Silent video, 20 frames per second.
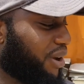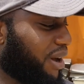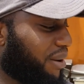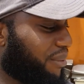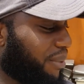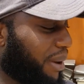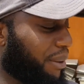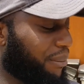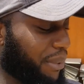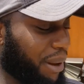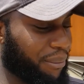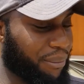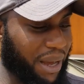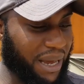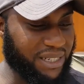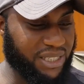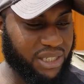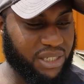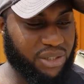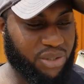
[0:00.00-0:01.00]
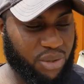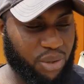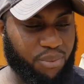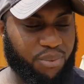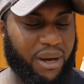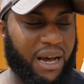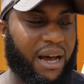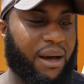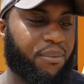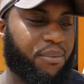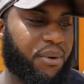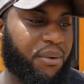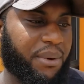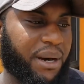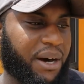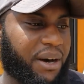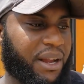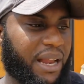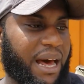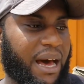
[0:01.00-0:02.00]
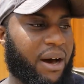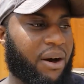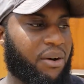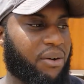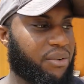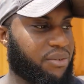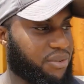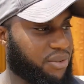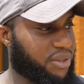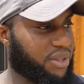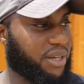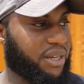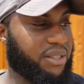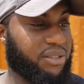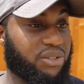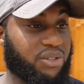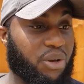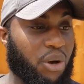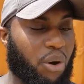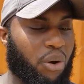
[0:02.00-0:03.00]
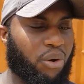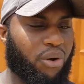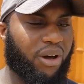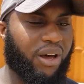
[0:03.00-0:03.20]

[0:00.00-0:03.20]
I'm actually super happy about how things go.